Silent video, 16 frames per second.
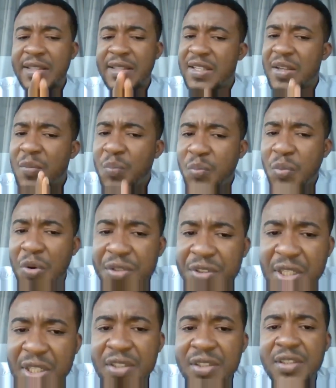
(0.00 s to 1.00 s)
it is
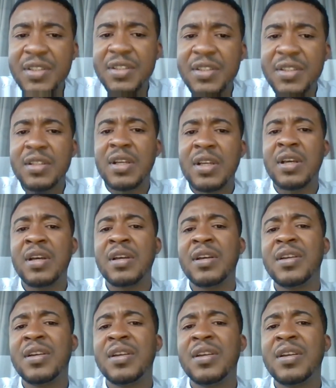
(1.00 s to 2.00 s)
important
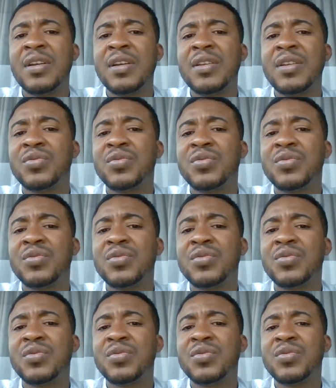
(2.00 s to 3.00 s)
to start
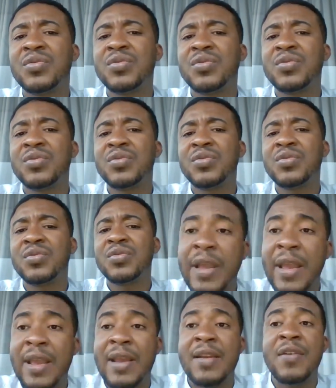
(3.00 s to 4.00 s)
with
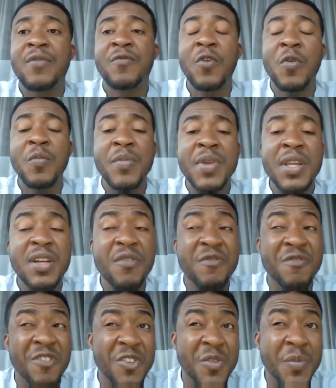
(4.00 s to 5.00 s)
fundamentals. And
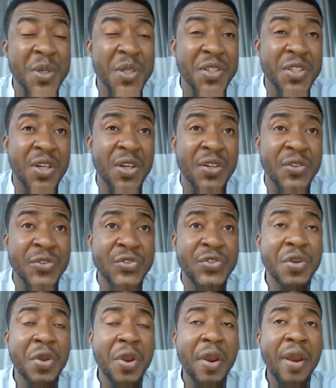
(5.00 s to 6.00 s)
for me, the
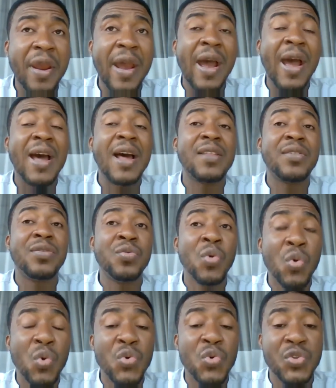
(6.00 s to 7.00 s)
fundamentals
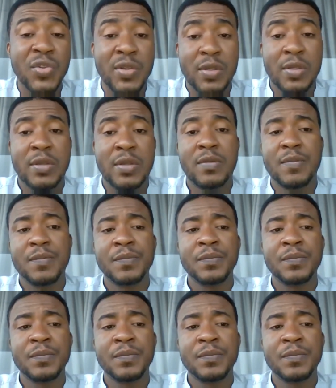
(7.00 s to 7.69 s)
are those.